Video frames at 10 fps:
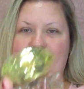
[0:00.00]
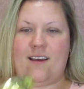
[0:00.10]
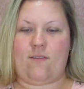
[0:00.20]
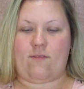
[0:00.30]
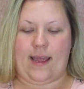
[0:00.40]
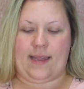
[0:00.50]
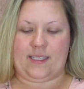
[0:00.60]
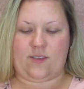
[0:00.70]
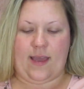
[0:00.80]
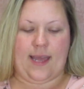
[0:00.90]
All right,
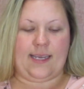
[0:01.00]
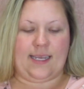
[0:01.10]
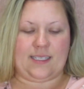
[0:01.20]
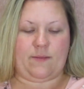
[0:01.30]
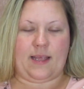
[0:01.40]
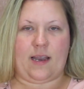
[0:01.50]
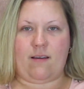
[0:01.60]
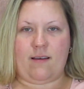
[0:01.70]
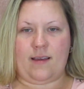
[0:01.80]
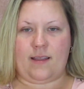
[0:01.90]
let's go ahead and get some of that
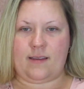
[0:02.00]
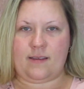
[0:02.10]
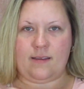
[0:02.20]
on.